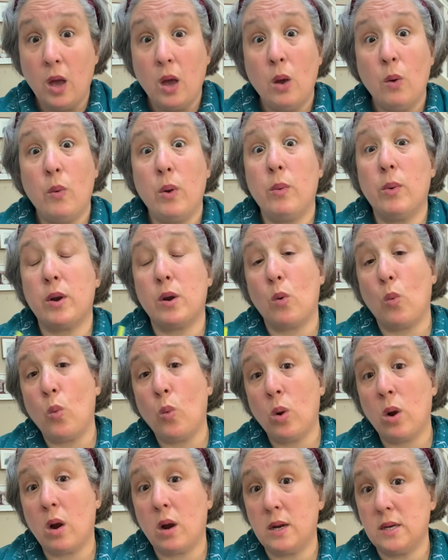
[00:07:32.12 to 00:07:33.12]
we want to
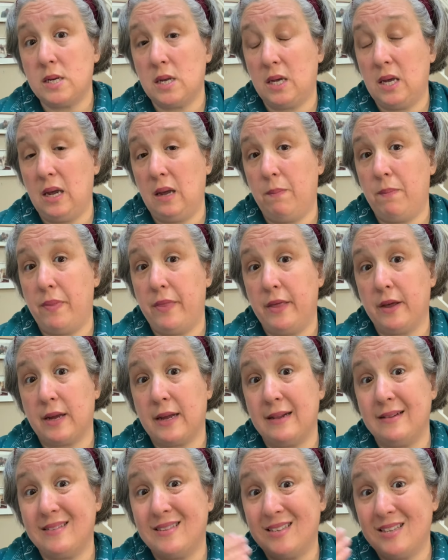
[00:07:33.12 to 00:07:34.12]
work to keep the
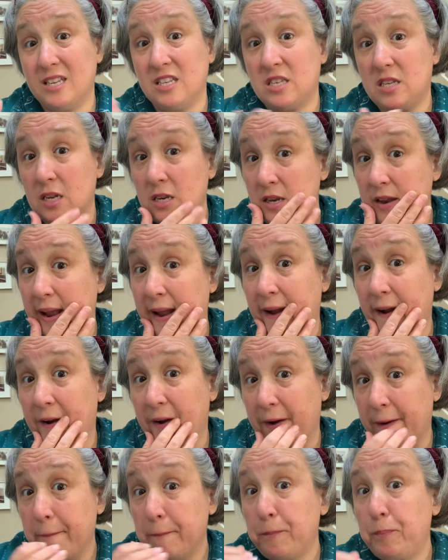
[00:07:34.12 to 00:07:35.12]
consistent
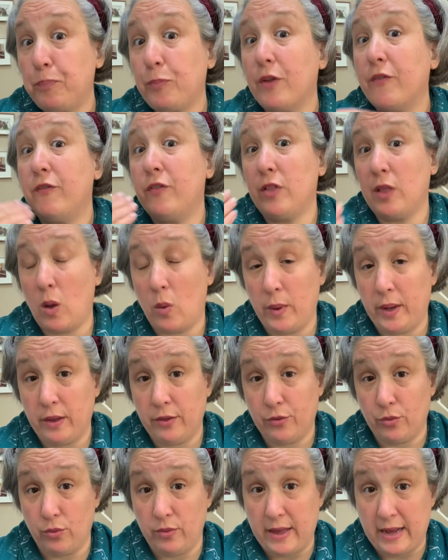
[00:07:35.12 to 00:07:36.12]
air flowing
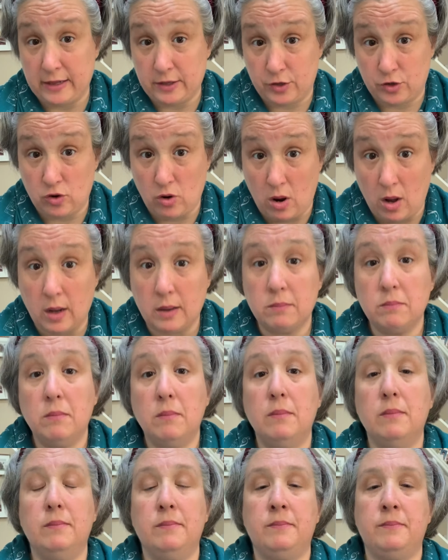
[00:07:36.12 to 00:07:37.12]
through that straw.
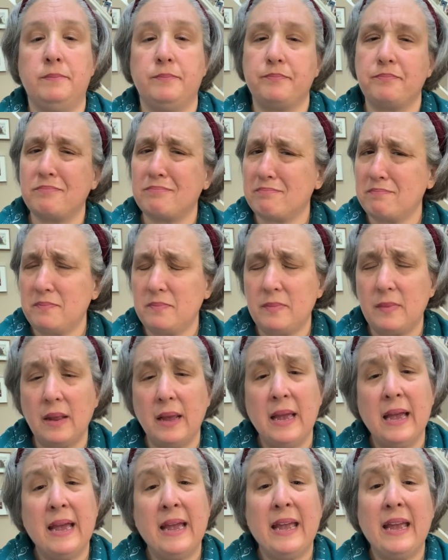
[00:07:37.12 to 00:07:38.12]

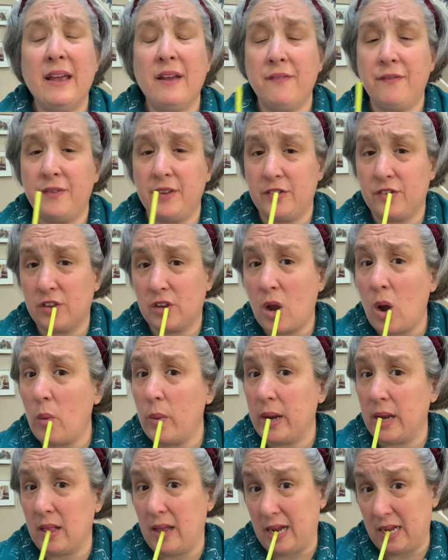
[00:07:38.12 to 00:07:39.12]
If it's
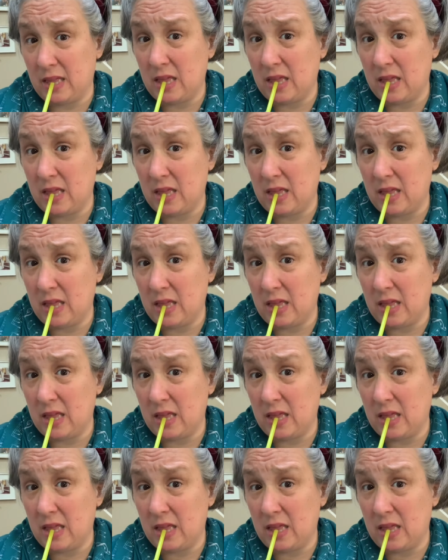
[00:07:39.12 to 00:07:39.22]
going like